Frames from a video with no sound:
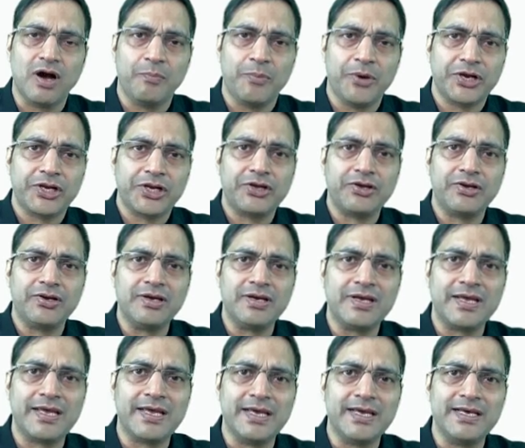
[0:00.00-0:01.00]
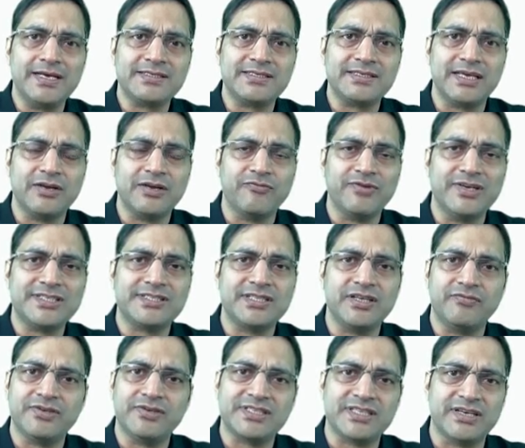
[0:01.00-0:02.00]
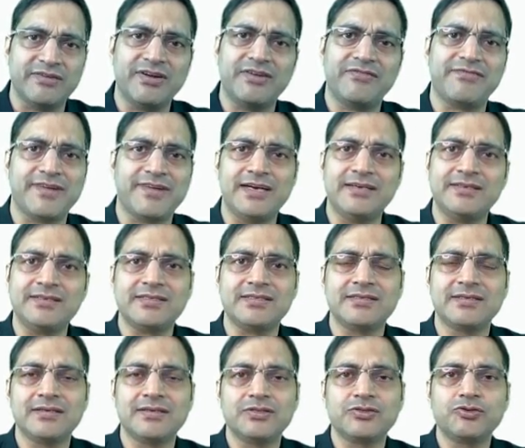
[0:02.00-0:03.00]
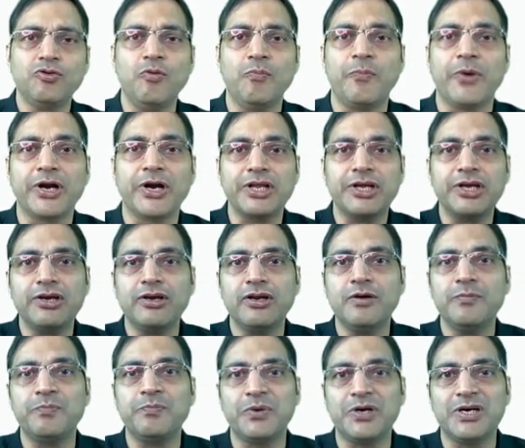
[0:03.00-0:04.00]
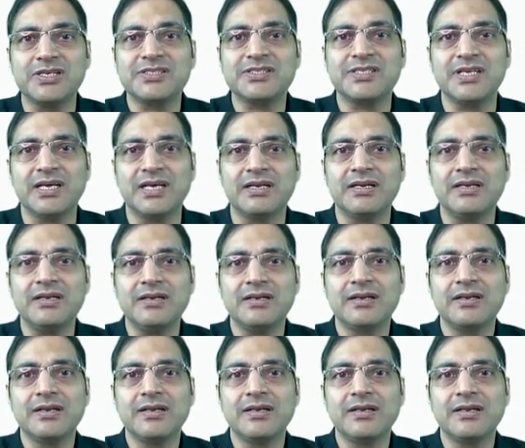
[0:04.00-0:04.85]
a particular case in which there were 7 friends. So a particular person